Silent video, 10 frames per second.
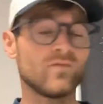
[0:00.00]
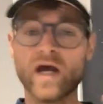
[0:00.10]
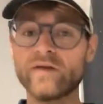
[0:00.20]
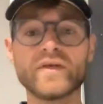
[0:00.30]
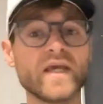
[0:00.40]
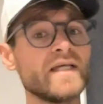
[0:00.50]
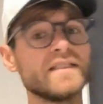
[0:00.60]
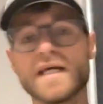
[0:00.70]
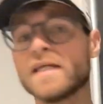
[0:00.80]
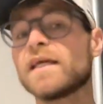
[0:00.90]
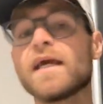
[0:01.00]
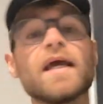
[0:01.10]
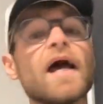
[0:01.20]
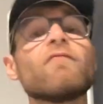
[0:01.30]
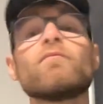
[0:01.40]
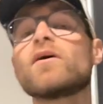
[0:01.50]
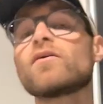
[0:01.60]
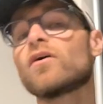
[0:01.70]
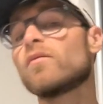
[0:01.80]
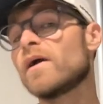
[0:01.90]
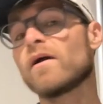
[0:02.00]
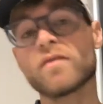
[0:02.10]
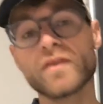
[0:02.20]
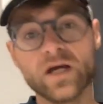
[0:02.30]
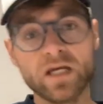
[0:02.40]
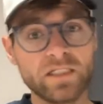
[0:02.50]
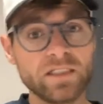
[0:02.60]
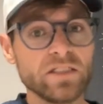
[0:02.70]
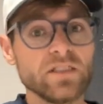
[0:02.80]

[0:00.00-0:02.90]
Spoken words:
5K, 10K, half marathon, marathon.